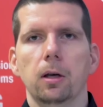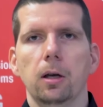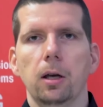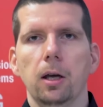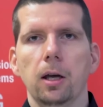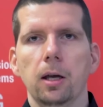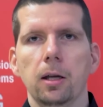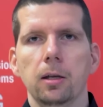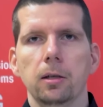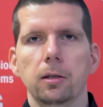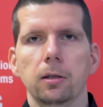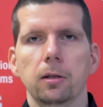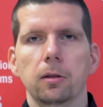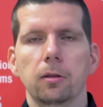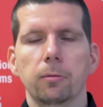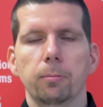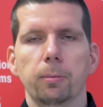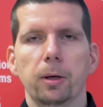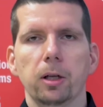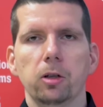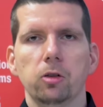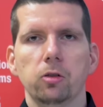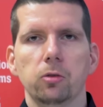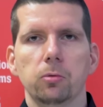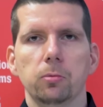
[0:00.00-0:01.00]
and
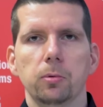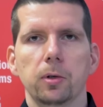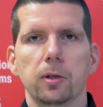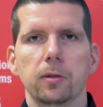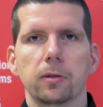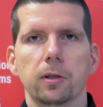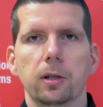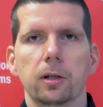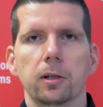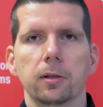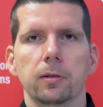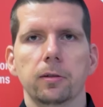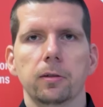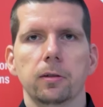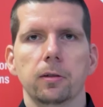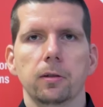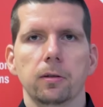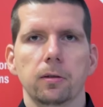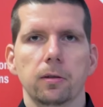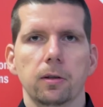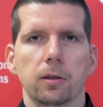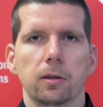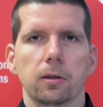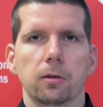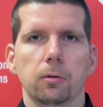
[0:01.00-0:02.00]
inspection results
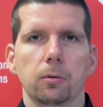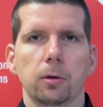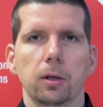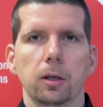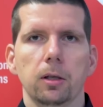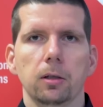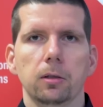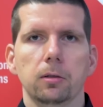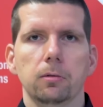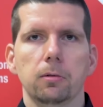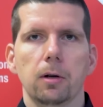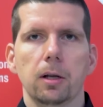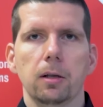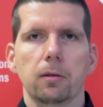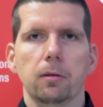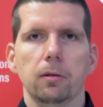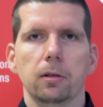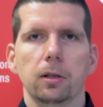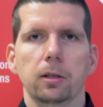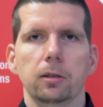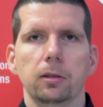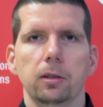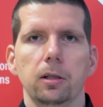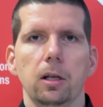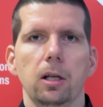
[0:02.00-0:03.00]
than the rigid
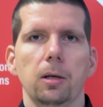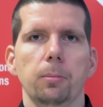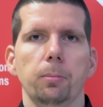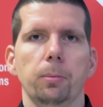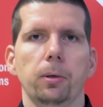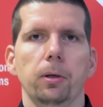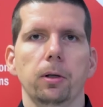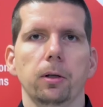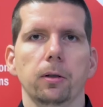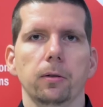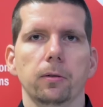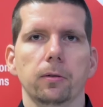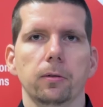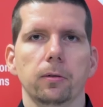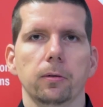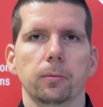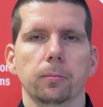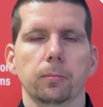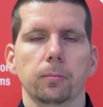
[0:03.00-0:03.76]
Rexolite delay pass.